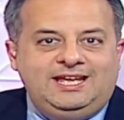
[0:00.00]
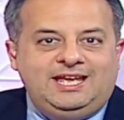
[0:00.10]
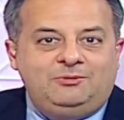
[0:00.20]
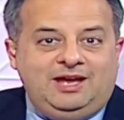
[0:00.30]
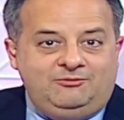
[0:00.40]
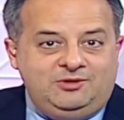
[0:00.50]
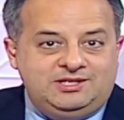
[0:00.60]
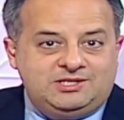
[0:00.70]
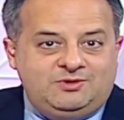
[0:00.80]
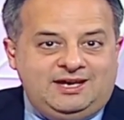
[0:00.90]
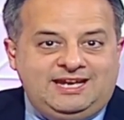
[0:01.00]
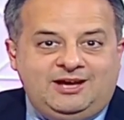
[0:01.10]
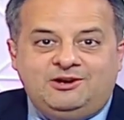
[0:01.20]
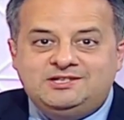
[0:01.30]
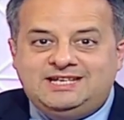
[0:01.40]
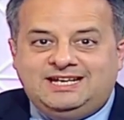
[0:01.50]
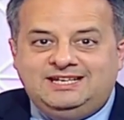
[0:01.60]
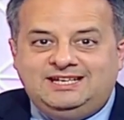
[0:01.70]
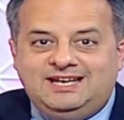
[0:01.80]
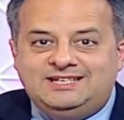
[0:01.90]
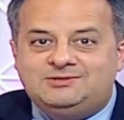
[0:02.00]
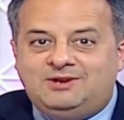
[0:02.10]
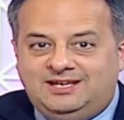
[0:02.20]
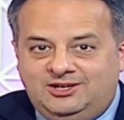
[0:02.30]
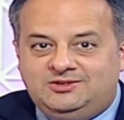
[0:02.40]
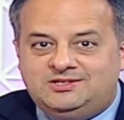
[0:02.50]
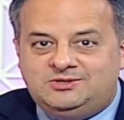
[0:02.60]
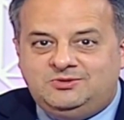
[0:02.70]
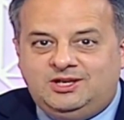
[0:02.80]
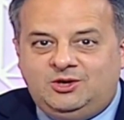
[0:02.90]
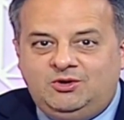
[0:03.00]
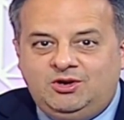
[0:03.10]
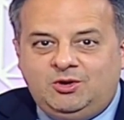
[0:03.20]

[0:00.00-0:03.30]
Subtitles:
And we have with us right now our second guest right here in the studio.